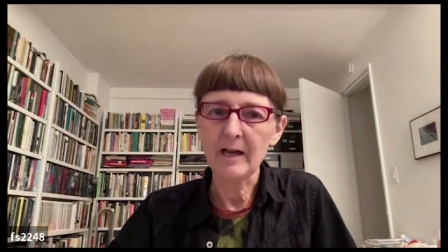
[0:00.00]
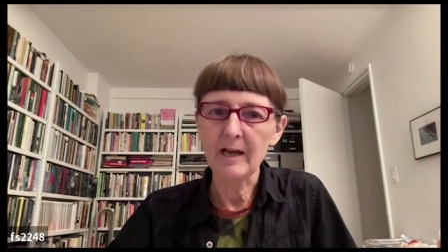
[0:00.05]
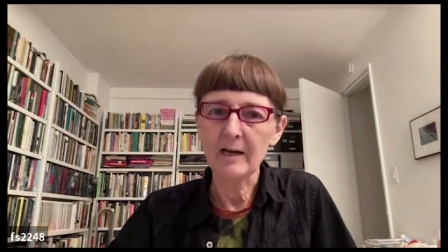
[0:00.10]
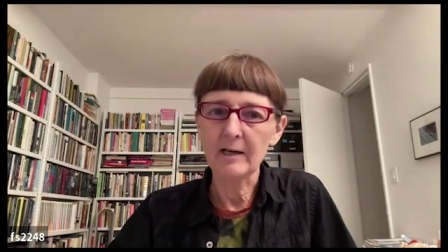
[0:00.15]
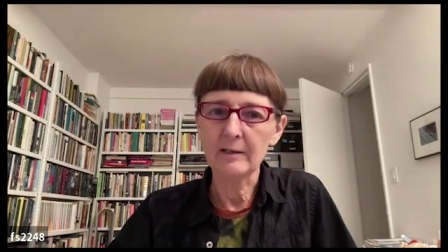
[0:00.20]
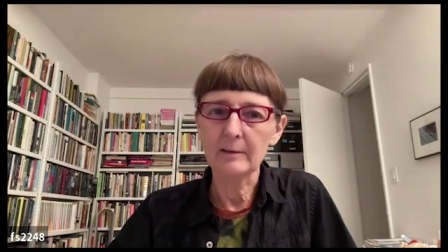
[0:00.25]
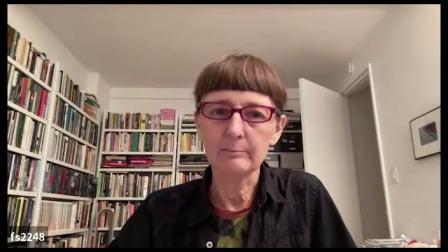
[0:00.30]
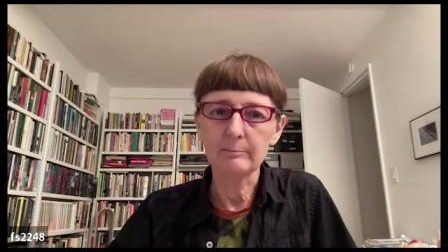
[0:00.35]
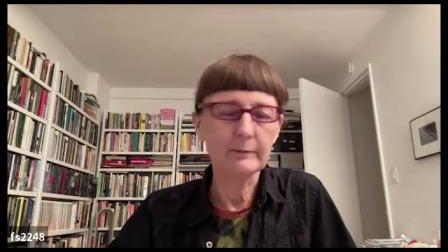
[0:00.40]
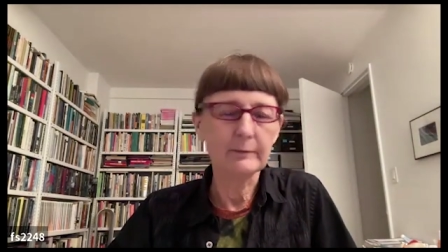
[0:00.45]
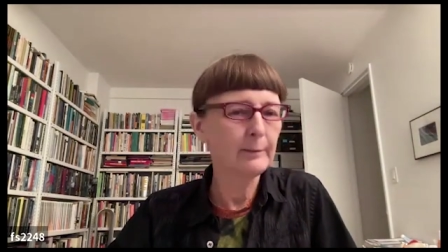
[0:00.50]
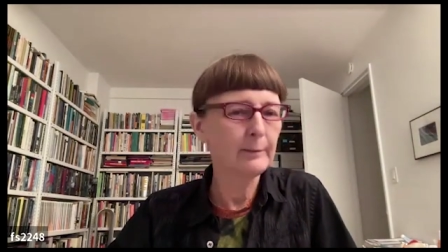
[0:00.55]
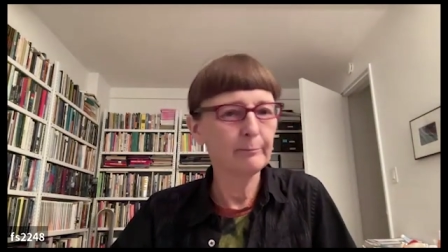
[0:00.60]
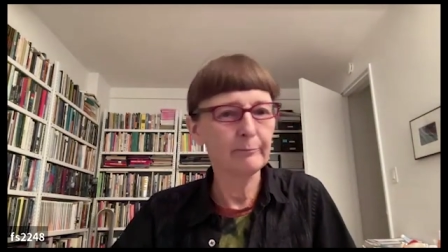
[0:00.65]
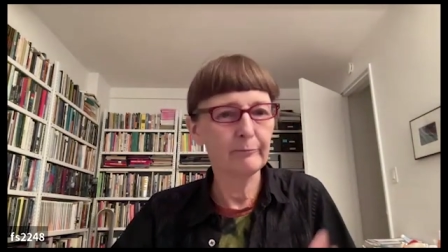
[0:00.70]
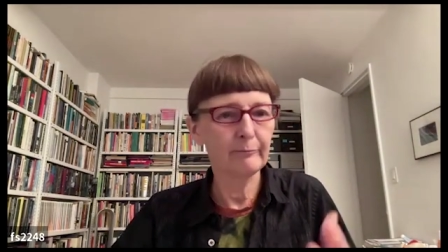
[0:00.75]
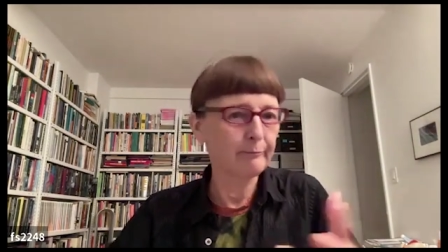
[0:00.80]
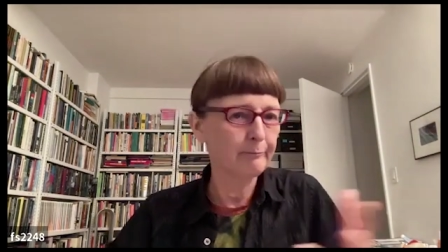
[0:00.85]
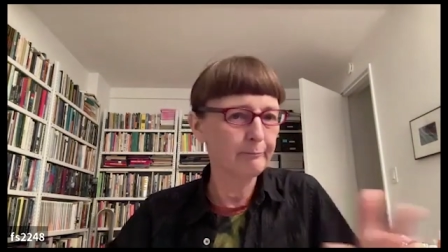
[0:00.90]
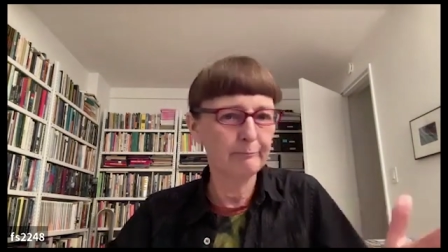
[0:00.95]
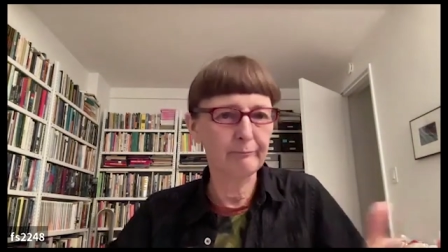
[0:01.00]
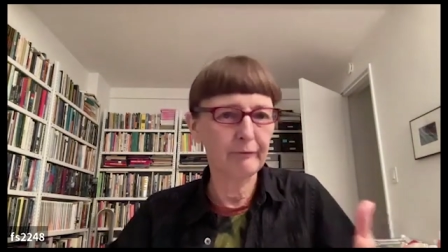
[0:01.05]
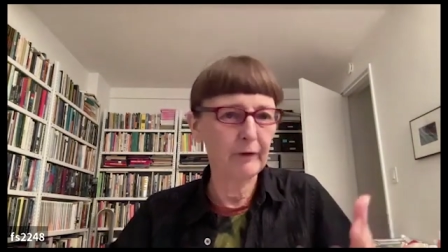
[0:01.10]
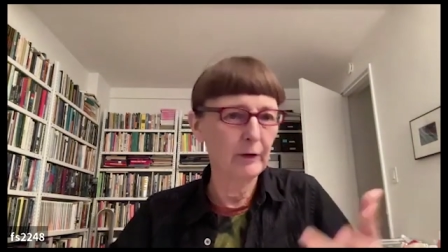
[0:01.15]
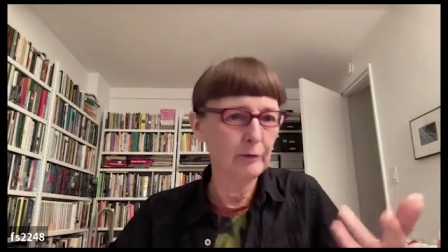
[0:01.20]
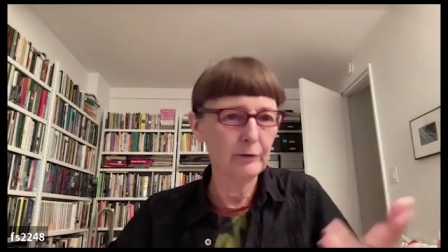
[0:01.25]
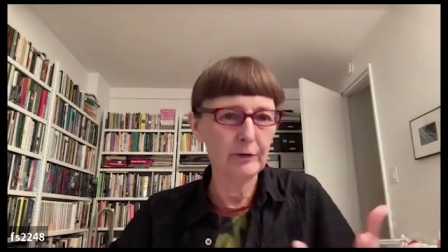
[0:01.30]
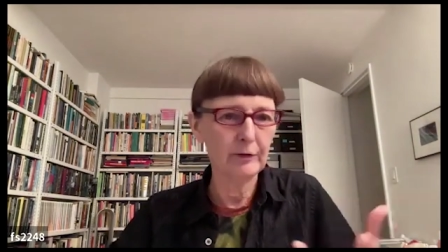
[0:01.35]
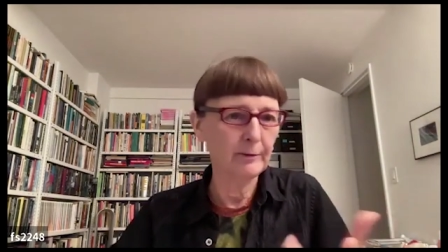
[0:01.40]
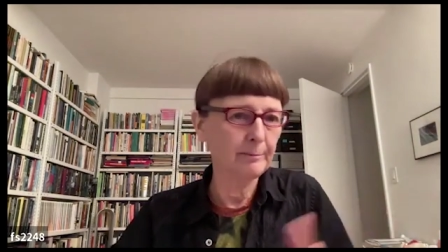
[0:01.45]
um, yeah,
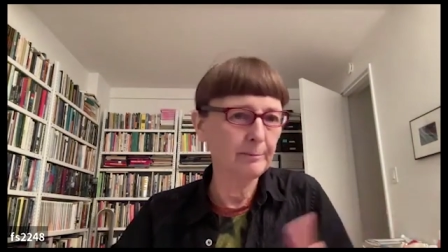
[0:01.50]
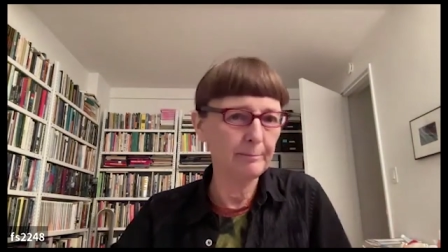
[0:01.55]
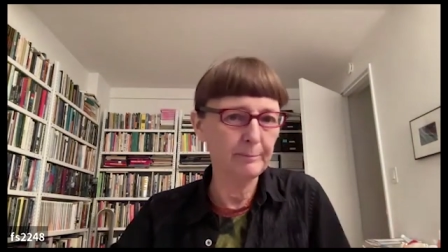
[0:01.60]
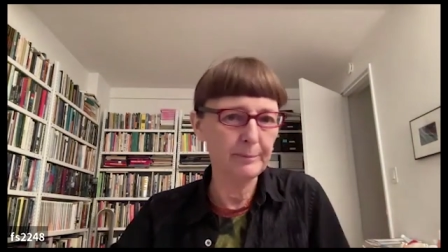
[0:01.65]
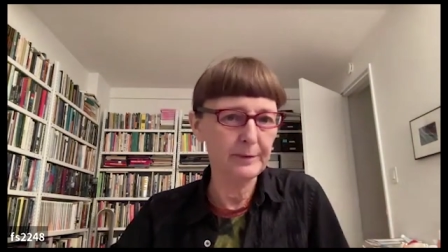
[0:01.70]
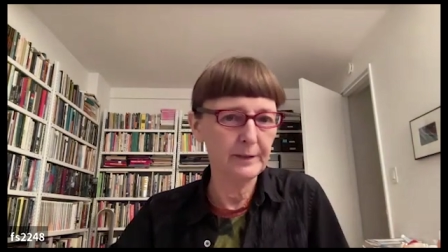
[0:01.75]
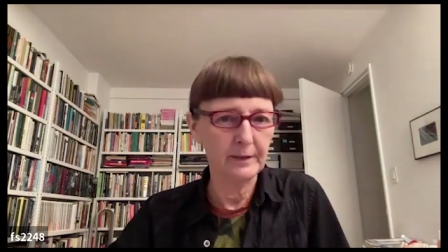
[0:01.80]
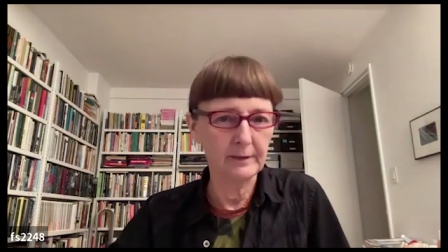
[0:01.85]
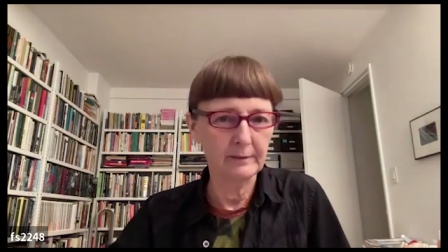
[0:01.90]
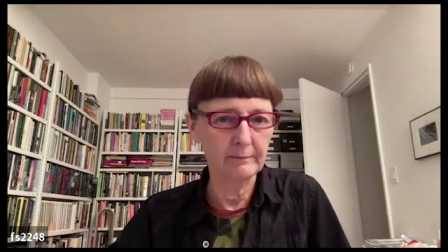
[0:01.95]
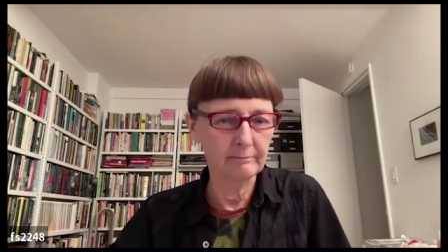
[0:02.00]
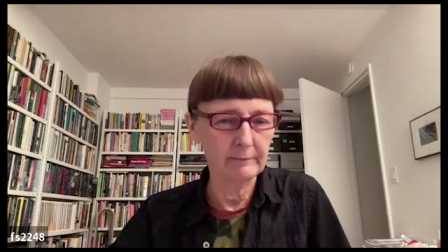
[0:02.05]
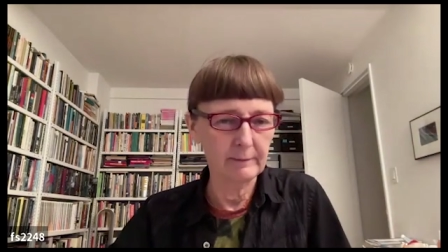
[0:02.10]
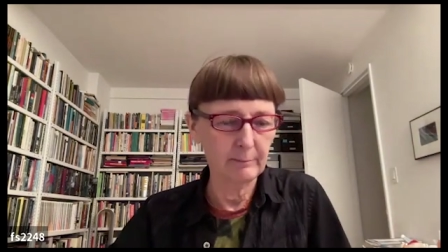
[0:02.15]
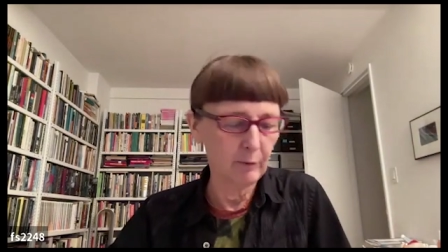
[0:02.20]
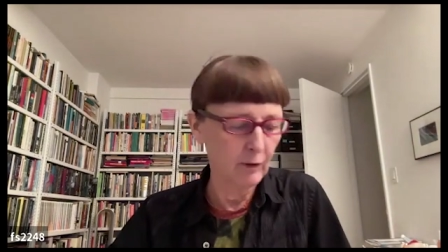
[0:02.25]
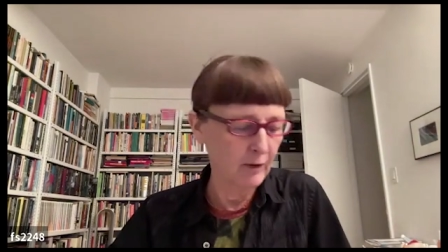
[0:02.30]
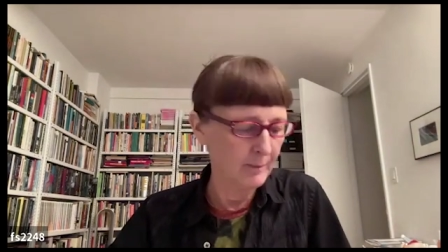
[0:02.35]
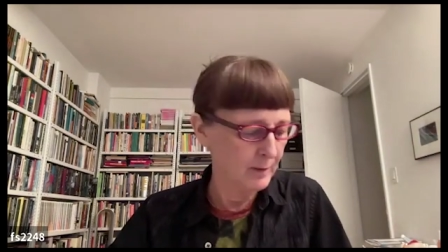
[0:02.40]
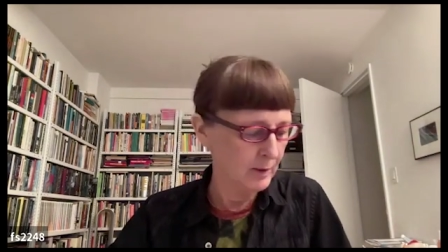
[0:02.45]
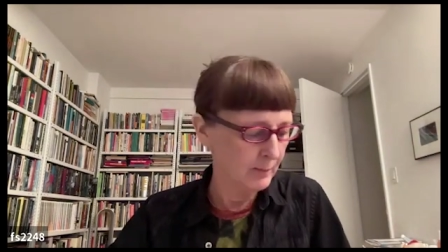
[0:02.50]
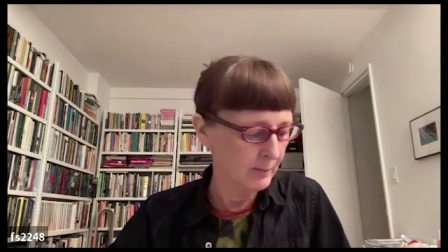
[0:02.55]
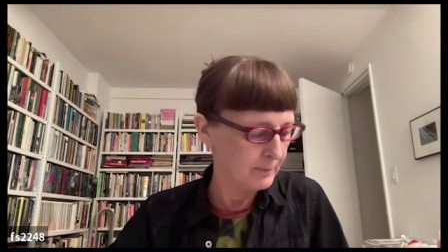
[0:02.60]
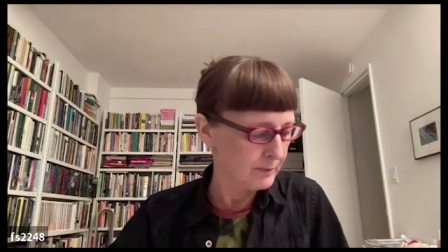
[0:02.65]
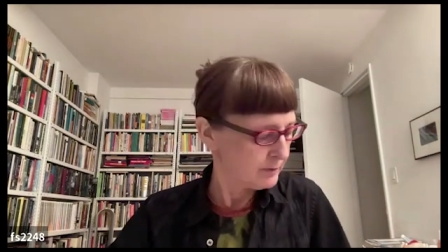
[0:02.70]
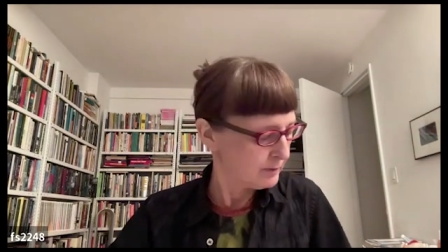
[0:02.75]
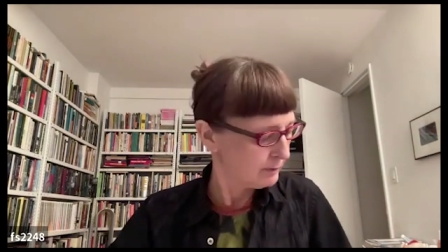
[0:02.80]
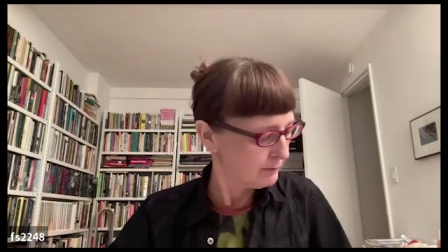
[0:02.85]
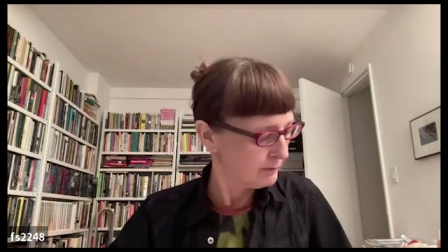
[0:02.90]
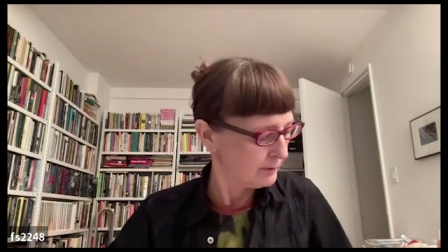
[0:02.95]
fellowships and employment
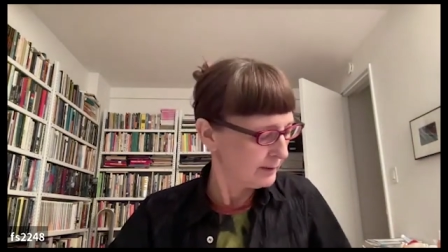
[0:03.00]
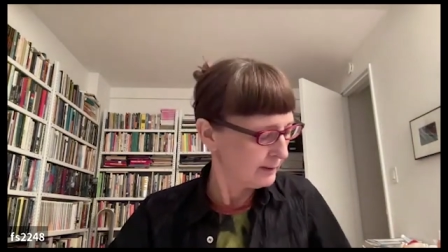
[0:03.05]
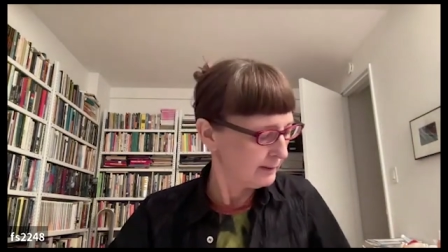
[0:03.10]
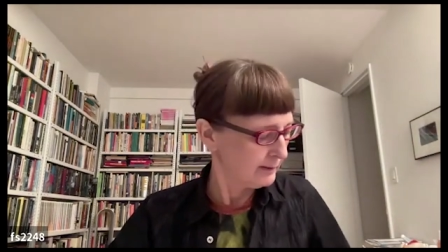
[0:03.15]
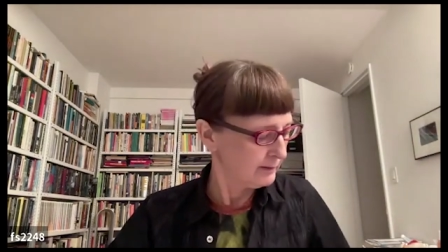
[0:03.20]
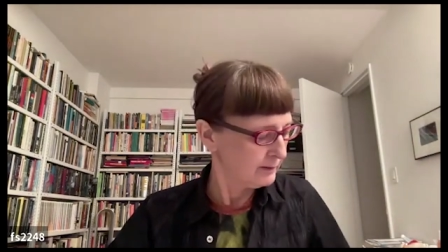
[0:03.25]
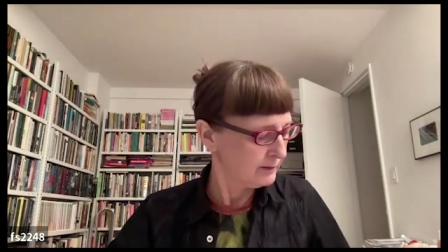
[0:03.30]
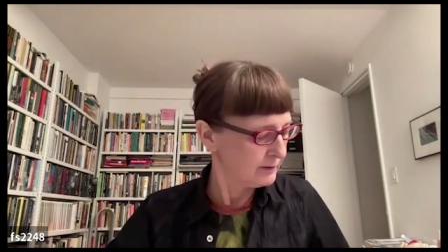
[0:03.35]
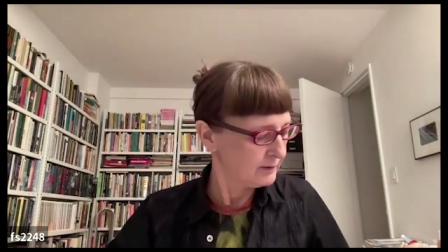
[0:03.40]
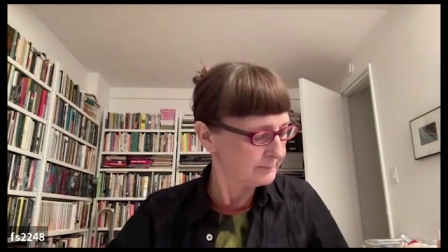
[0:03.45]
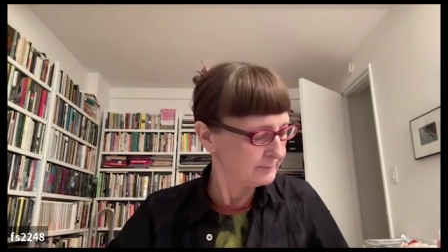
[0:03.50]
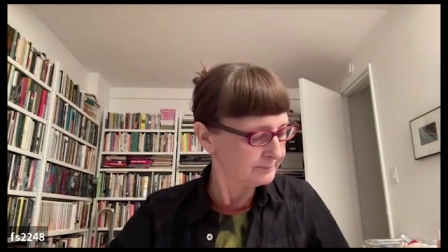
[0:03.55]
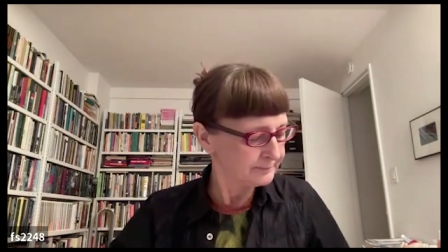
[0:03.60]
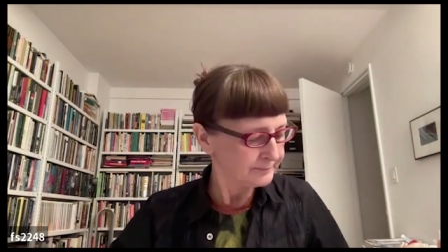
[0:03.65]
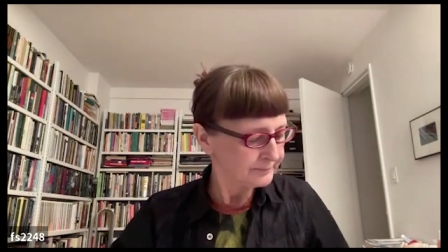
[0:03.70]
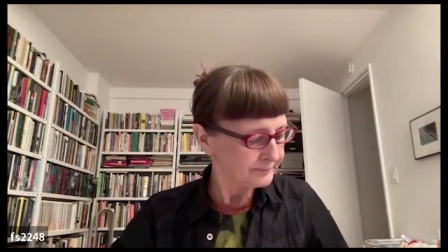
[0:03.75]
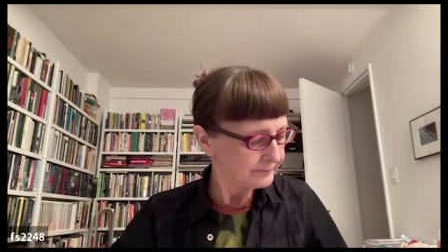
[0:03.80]
opportunities.